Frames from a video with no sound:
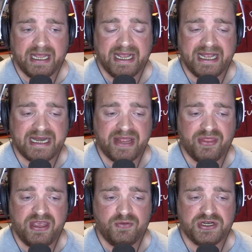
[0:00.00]

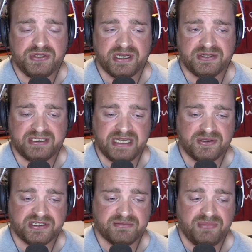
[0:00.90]
And then once you understand
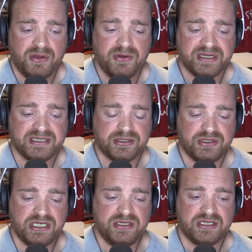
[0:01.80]
those components,
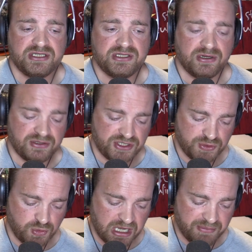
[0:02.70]
then you can start
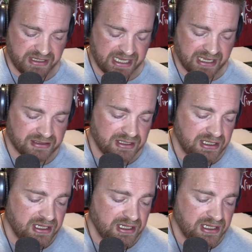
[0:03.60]
swapping out